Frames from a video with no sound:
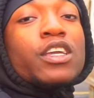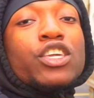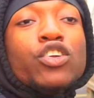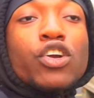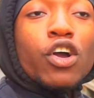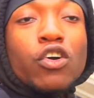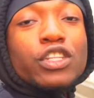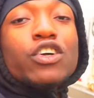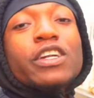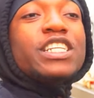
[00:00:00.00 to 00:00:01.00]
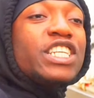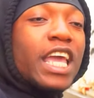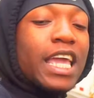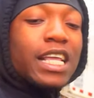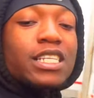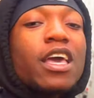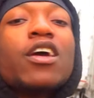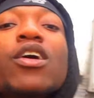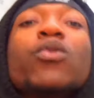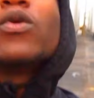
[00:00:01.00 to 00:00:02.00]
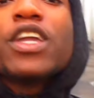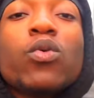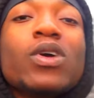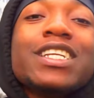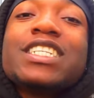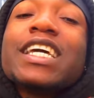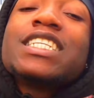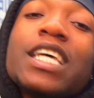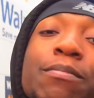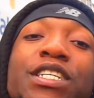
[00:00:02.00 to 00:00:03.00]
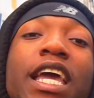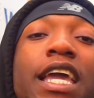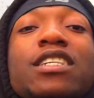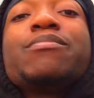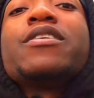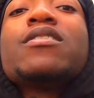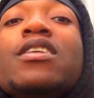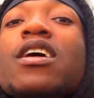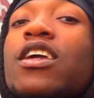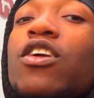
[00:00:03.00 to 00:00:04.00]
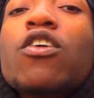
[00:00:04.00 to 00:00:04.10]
you're only gonna change when you're willing to accept change, bro. You're